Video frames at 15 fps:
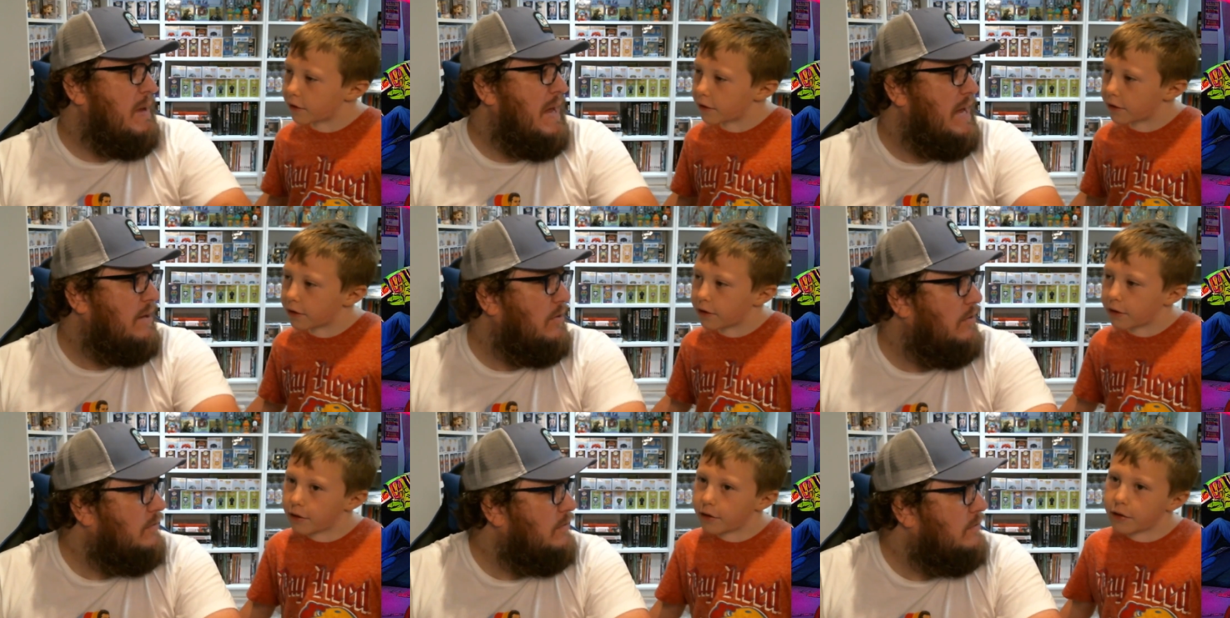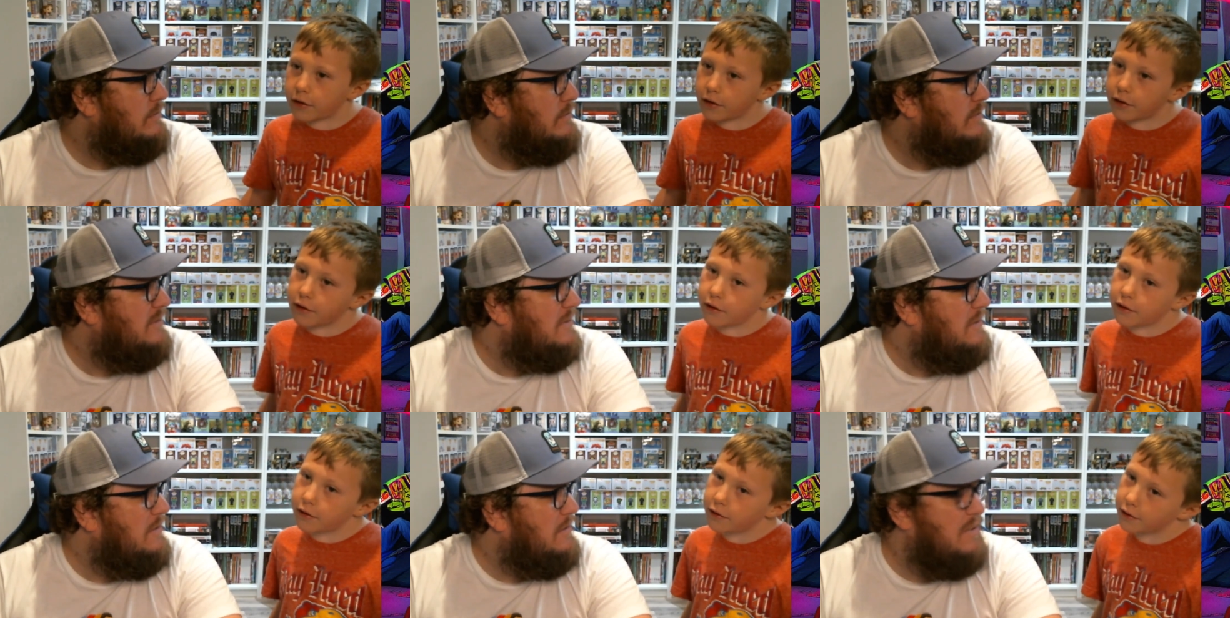Speaker 1: battle
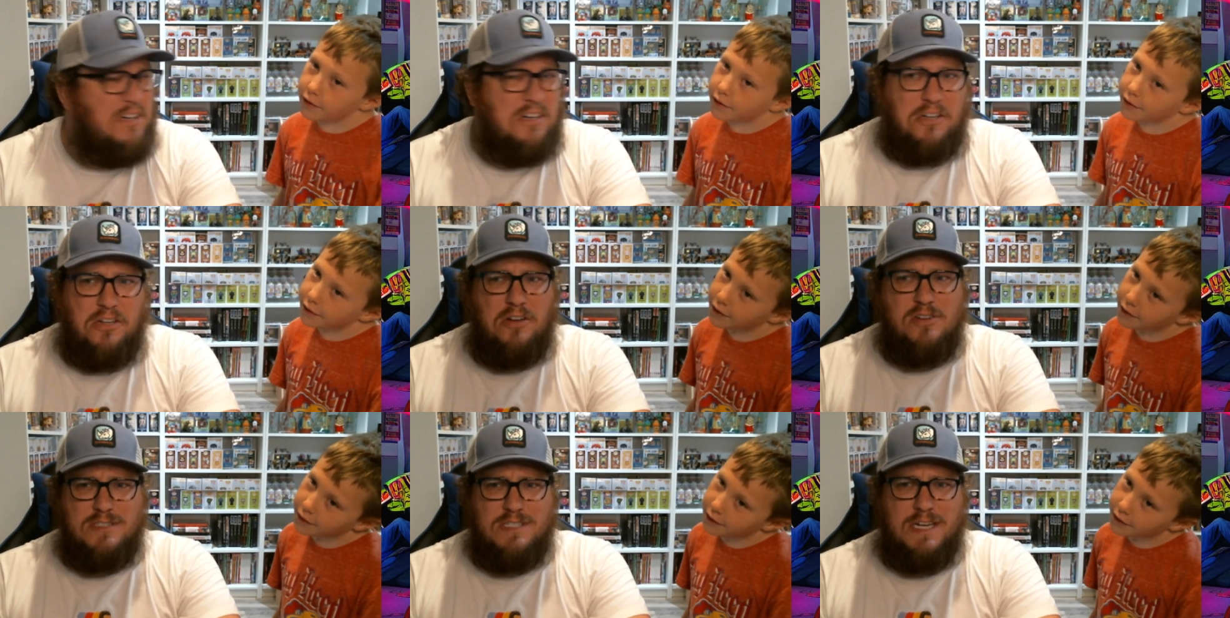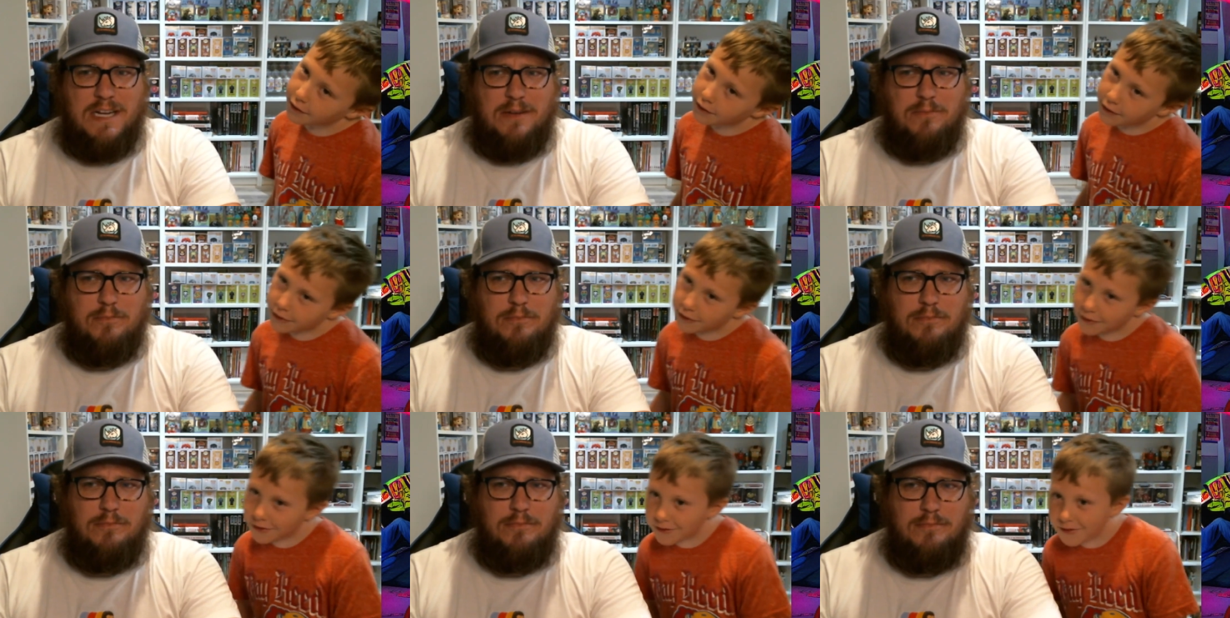in a long time,
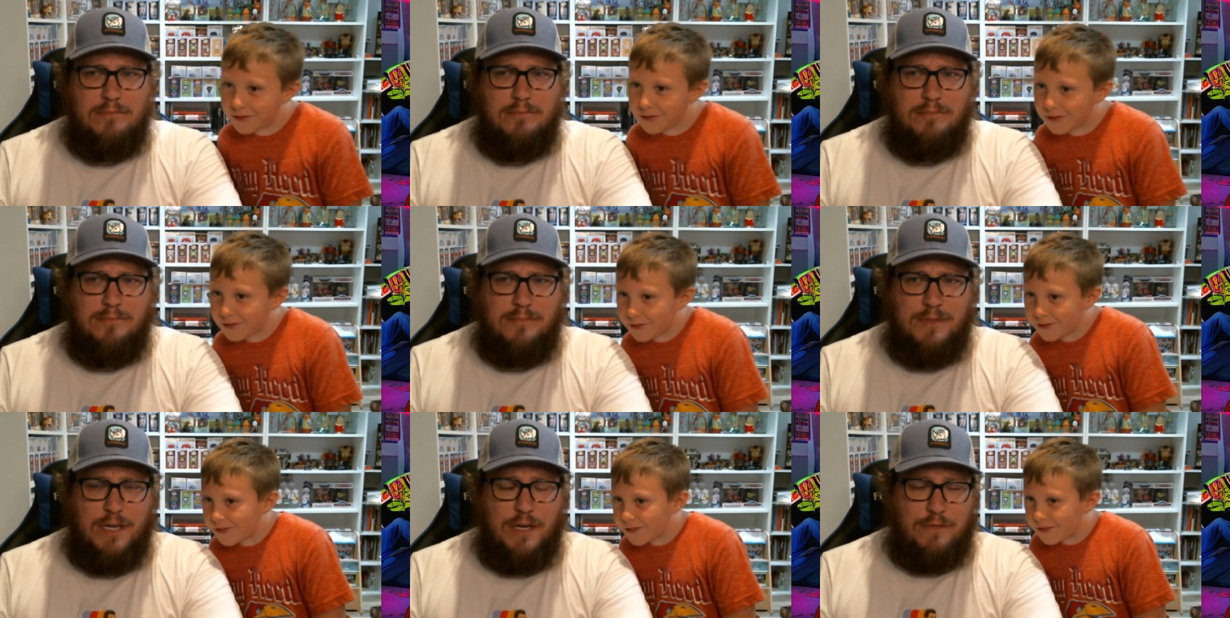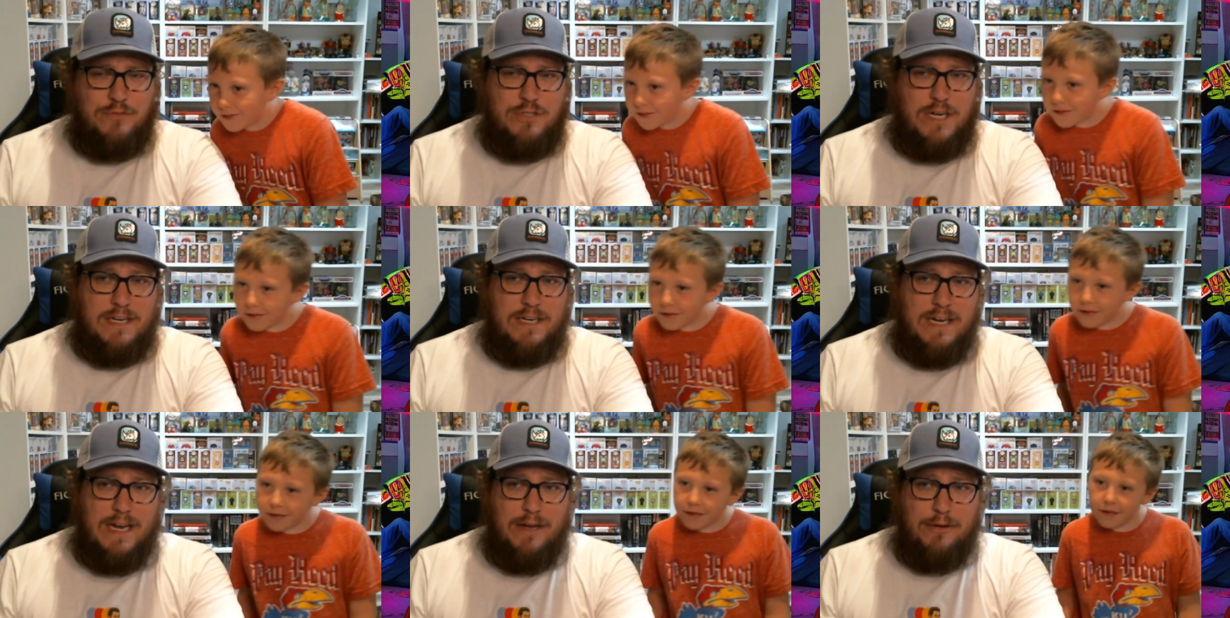y'all
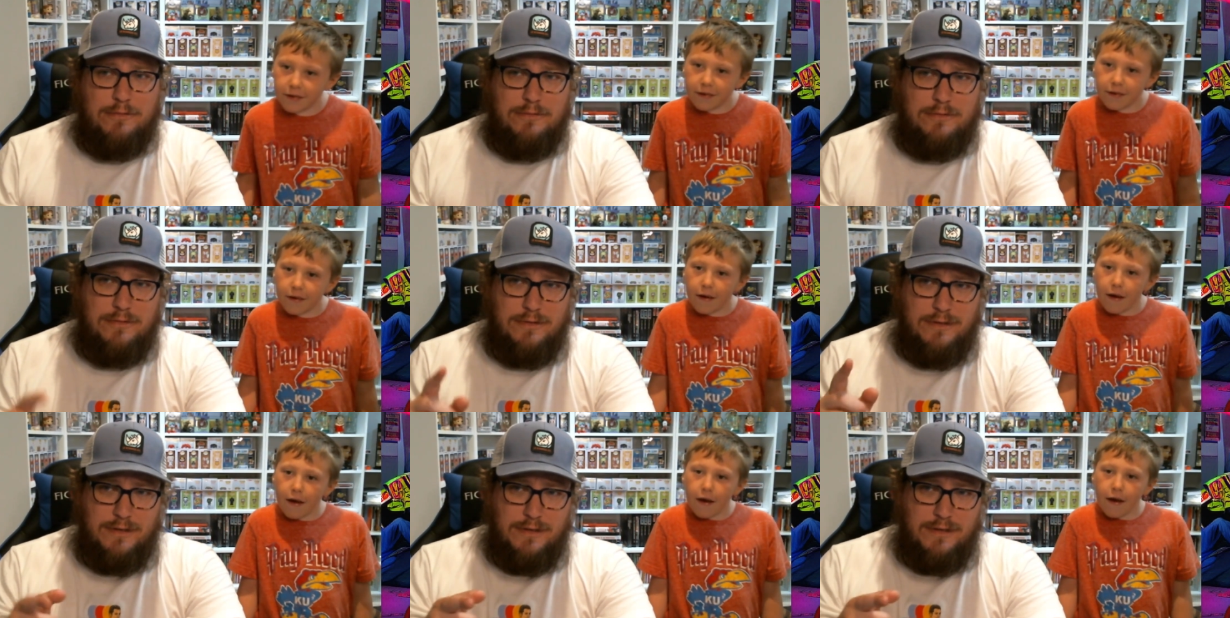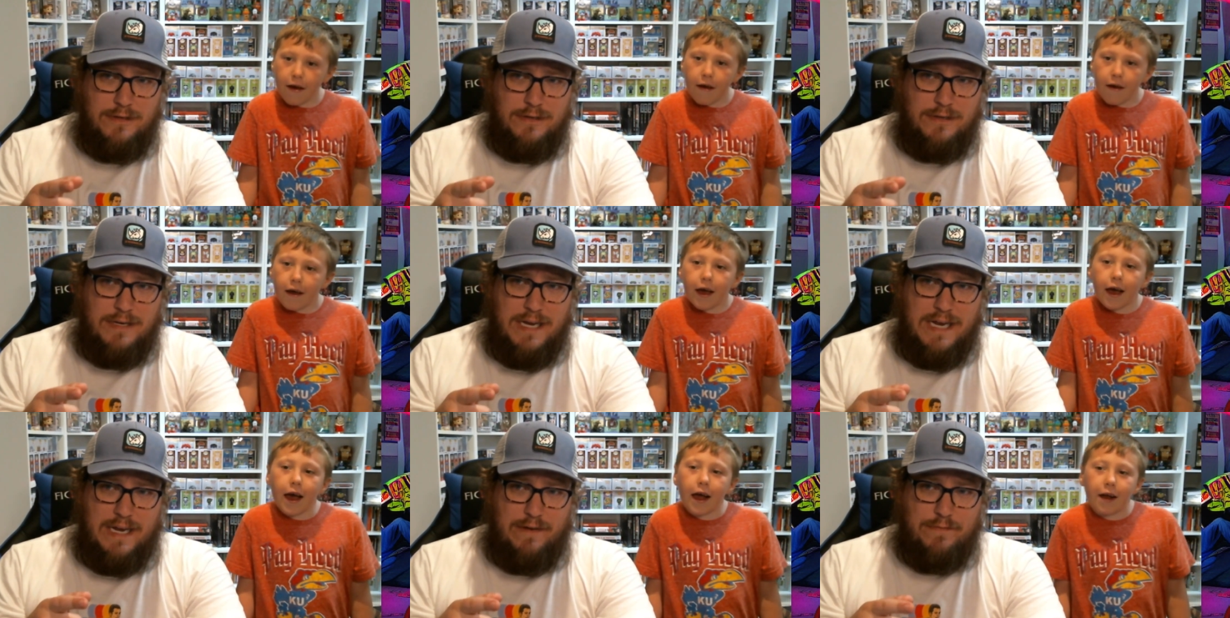check it out
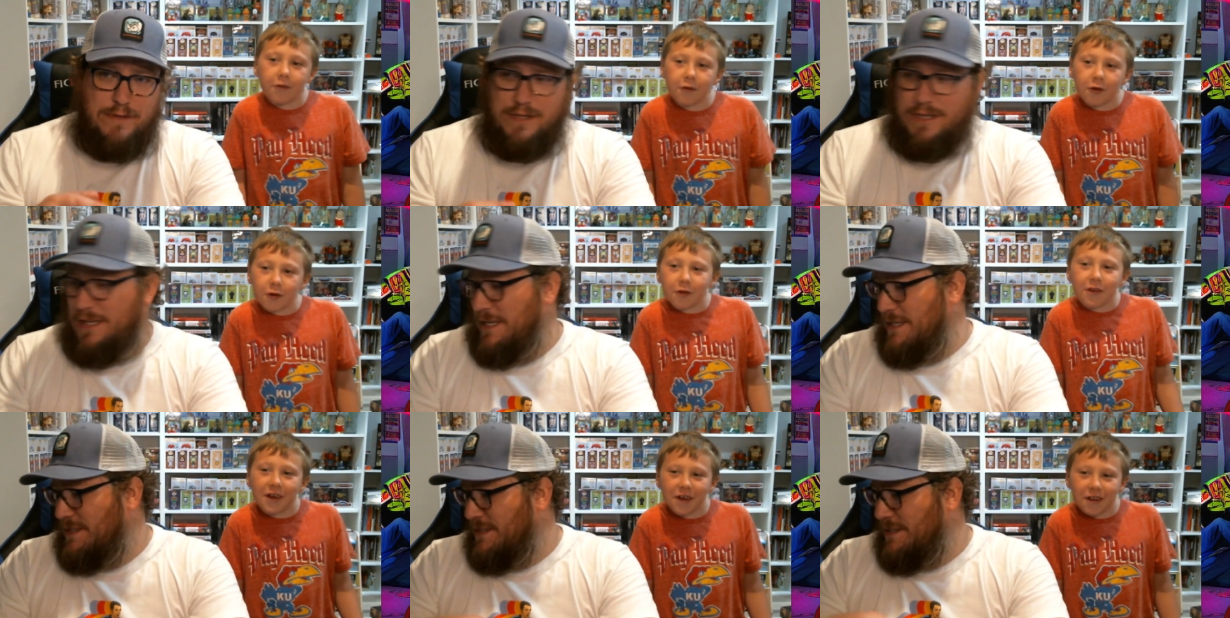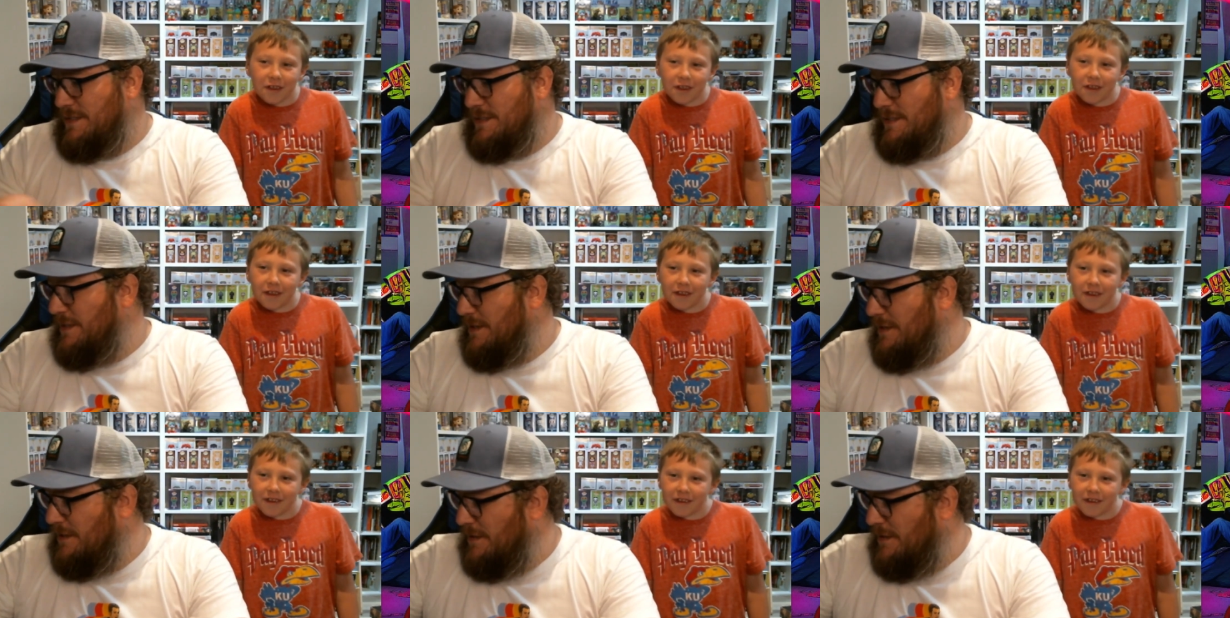after, after this. this.